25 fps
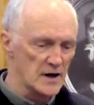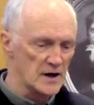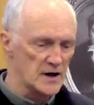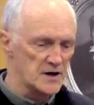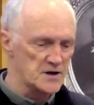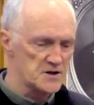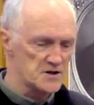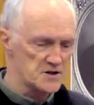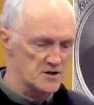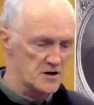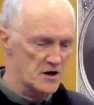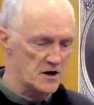
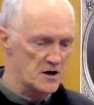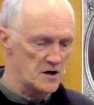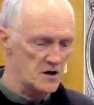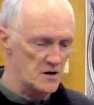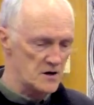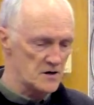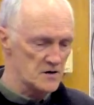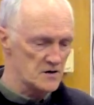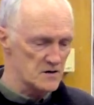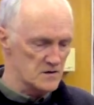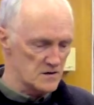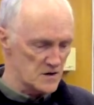And she,
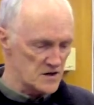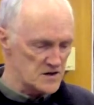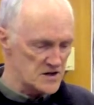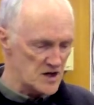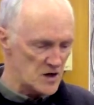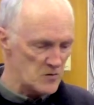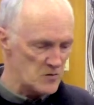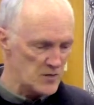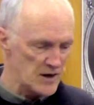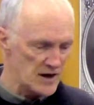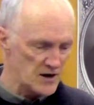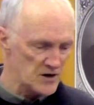
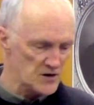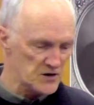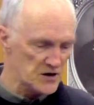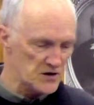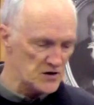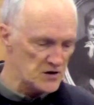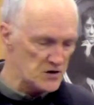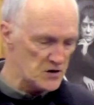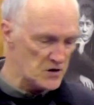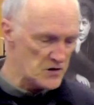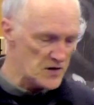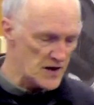she battled to
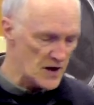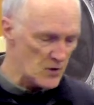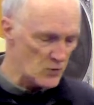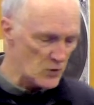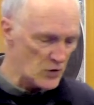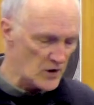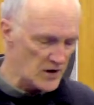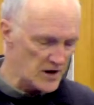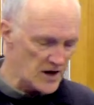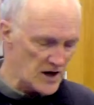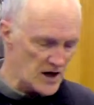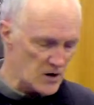do that.
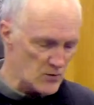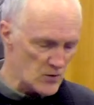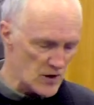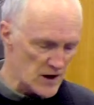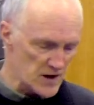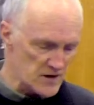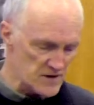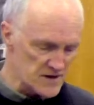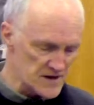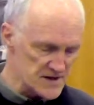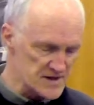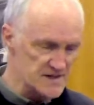Well,
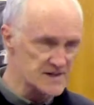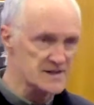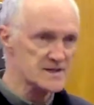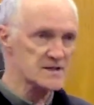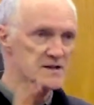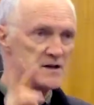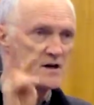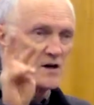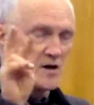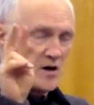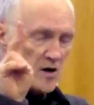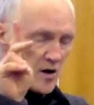anyway,
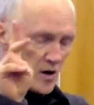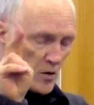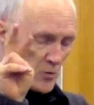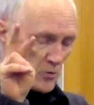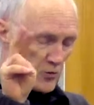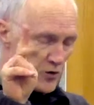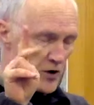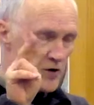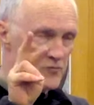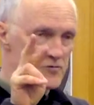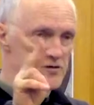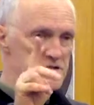this
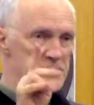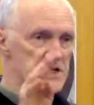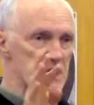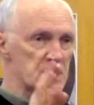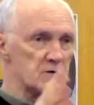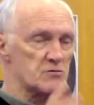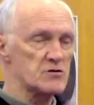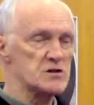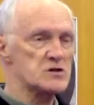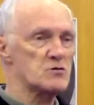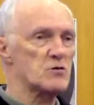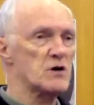
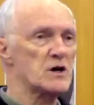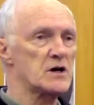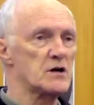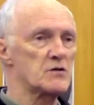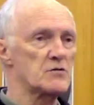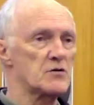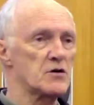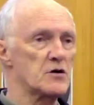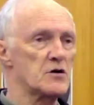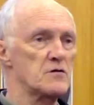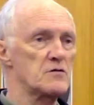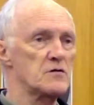prophecy was one
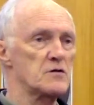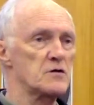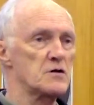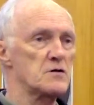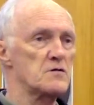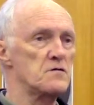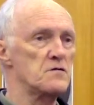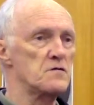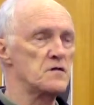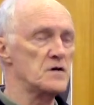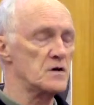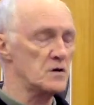of her
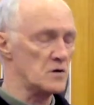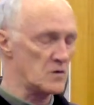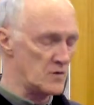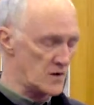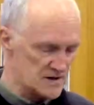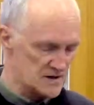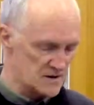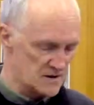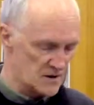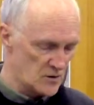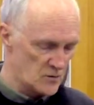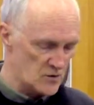very few,
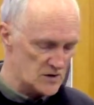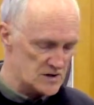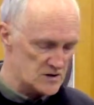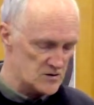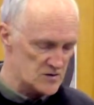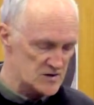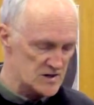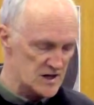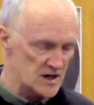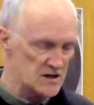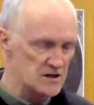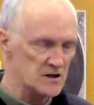which
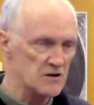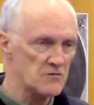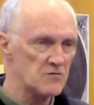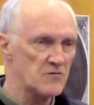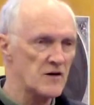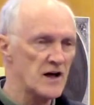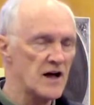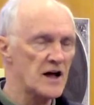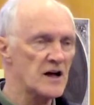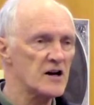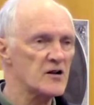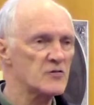was that the
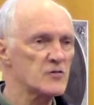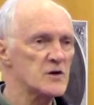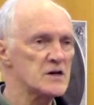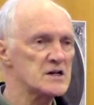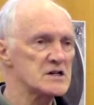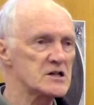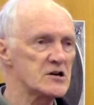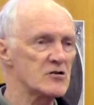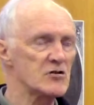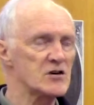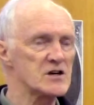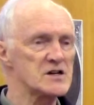veil of
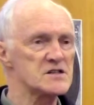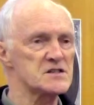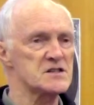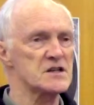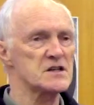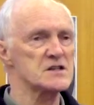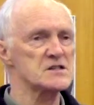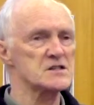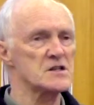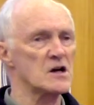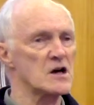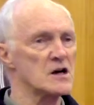
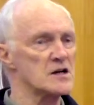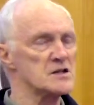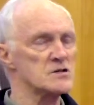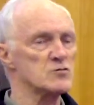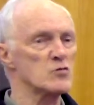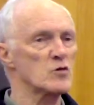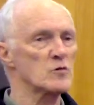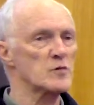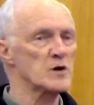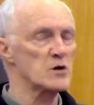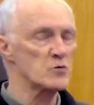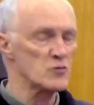materialistic science
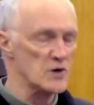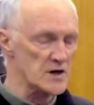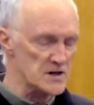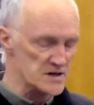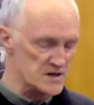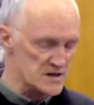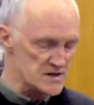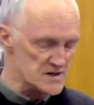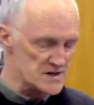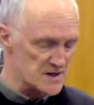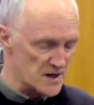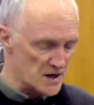would be
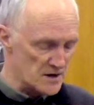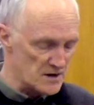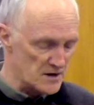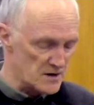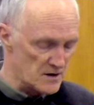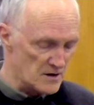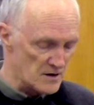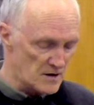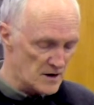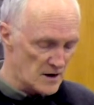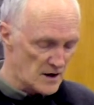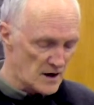rent
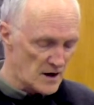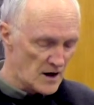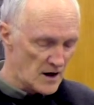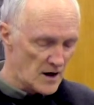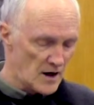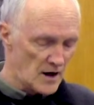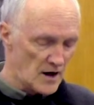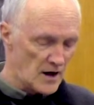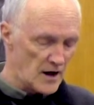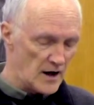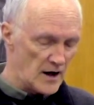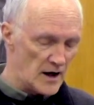asunder.
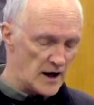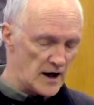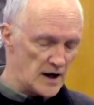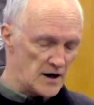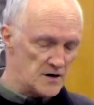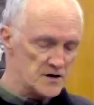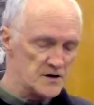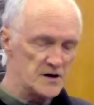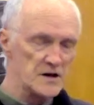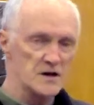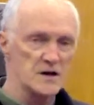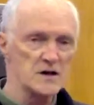
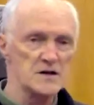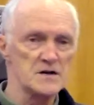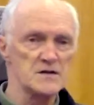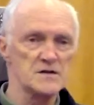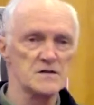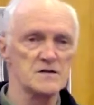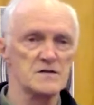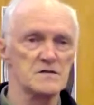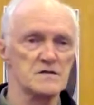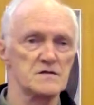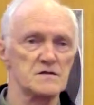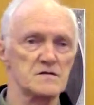And
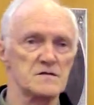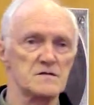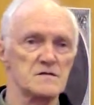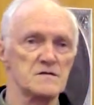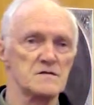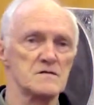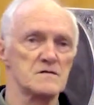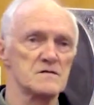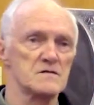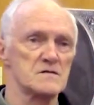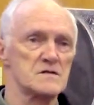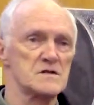it
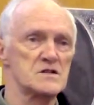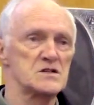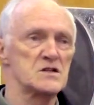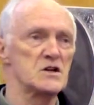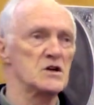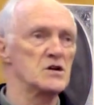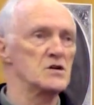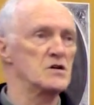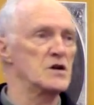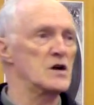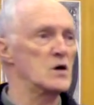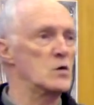
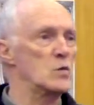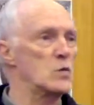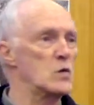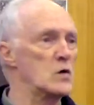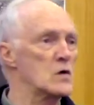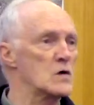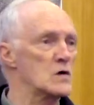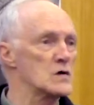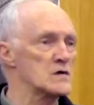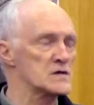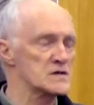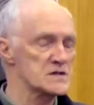certainly
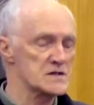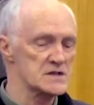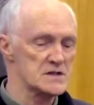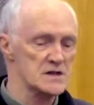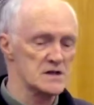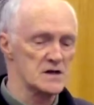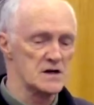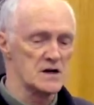was.